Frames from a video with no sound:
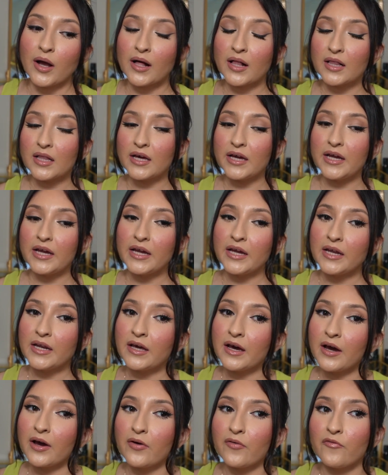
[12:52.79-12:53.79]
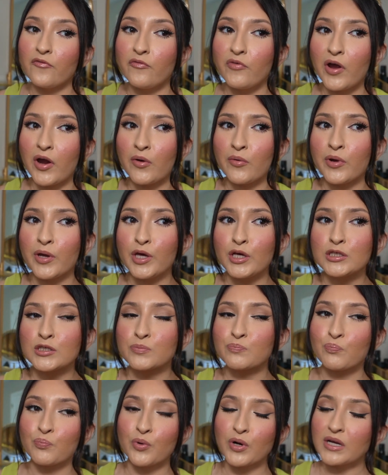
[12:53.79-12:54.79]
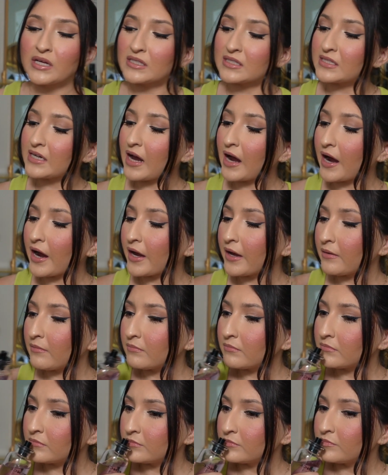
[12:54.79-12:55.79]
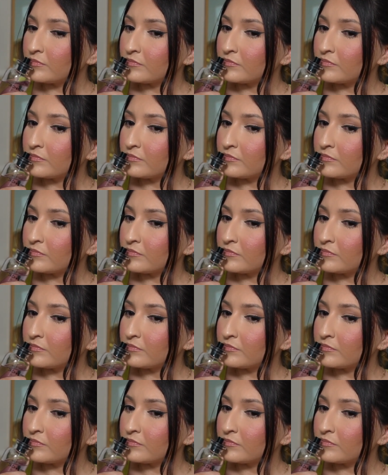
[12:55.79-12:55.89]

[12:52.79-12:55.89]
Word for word: clean very springtime